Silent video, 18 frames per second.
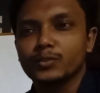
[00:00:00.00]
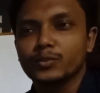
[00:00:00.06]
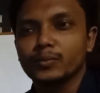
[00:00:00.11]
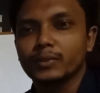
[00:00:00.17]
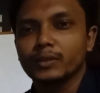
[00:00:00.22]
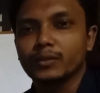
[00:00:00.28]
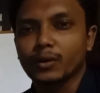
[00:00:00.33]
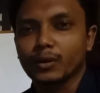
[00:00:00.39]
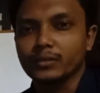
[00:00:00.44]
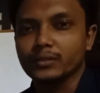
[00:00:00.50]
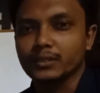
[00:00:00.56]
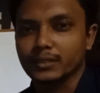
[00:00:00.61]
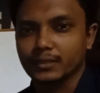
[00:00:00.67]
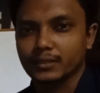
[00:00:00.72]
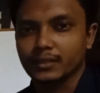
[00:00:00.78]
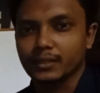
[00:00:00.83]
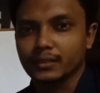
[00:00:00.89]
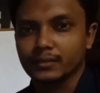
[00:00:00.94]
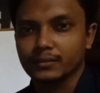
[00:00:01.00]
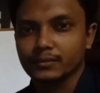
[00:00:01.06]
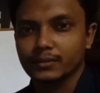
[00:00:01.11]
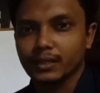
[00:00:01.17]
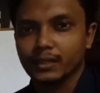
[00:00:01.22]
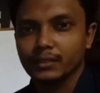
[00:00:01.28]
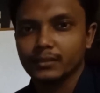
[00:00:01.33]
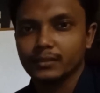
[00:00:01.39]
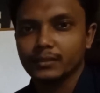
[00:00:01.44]
be consistent,
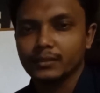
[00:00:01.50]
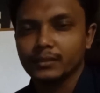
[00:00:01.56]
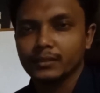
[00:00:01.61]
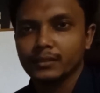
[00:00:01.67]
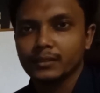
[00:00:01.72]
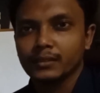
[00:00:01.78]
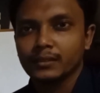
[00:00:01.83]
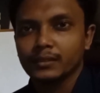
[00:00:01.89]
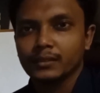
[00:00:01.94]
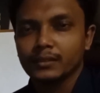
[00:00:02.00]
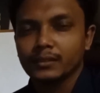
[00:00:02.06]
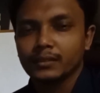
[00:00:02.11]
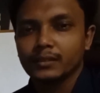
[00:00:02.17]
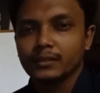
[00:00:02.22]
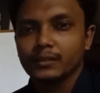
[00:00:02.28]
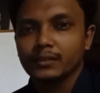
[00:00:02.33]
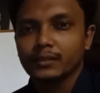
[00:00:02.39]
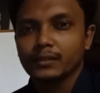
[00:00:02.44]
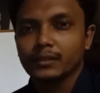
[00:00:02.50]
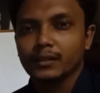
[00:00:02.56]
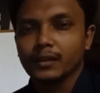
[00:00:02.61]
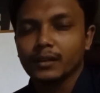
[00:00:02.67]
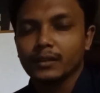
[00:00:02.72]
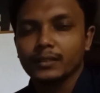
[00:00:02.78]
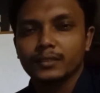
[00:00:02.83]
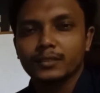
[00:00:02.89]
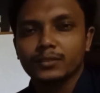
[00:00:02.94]
right?
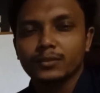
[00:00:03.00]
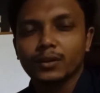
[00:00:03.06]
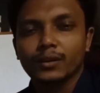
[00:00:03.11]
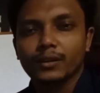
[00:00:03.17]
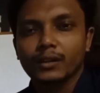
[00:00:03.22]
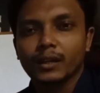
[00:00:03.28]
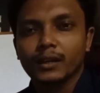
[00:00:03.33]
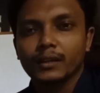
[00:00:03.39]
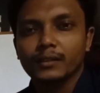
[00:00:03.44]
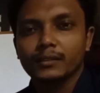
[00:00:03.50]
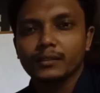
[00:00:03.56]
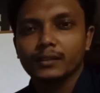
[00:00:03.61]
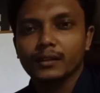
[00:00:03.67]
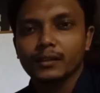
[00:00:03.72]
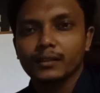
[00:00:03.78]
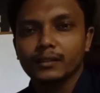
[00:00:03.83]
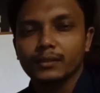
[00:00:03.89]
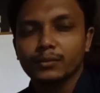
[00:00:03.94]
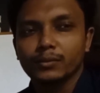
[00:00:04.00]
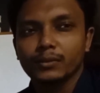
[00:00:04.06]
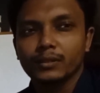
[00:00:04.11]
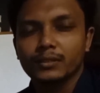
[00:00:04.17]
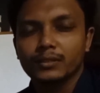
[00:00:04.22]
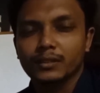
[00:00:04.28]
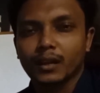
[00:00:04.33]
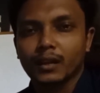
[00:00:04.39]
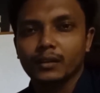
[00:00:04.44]
It's not like you will
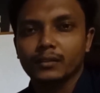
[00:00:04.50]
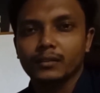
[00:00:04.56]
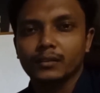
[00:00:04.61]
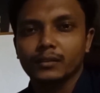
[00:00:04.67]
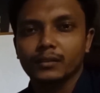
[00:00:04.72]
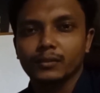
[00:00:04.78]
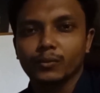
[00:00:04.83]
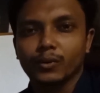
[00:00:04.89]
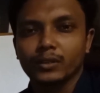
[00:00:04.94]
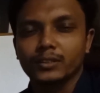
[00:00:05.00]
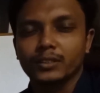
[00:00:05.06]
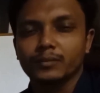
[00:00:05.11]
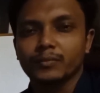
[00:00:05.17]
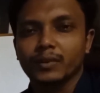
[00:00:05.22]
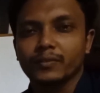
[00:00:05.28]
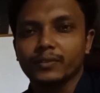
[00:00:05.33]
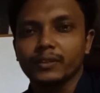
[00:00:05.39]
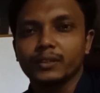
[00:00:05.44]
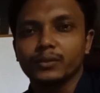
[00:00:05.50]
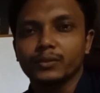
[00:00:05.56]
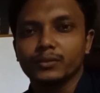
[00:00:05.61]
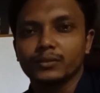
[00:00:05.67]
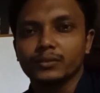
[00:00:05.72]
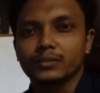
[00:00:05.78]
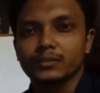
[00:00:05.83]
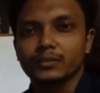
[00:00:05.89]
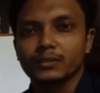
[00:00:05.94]
start watching my videos